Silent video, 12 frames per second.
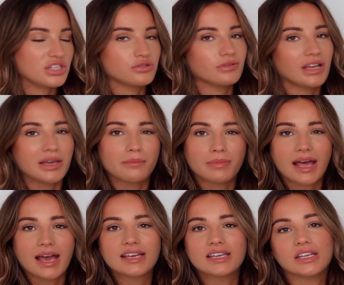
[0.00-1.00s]
do like a
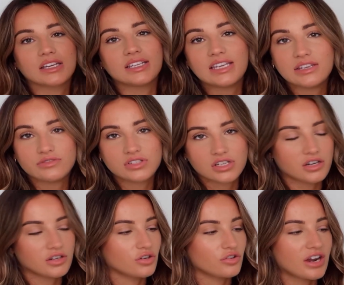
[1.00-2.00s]
black and like an even
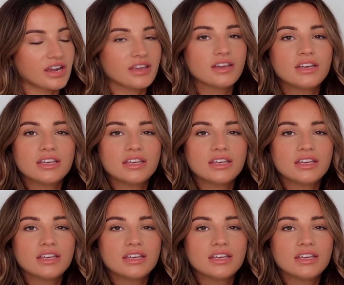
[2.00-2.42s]
darker gray.